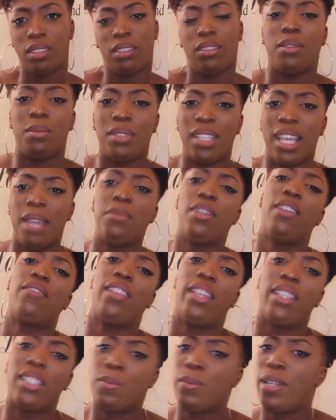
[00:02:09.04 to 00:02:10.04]
From time you
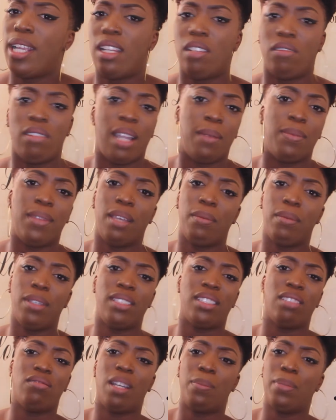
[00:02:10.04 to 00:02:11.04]
have to explain a rap, that
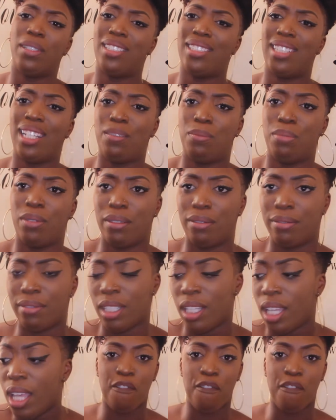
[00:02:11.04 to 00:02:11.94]
means the rap is dead, bruv.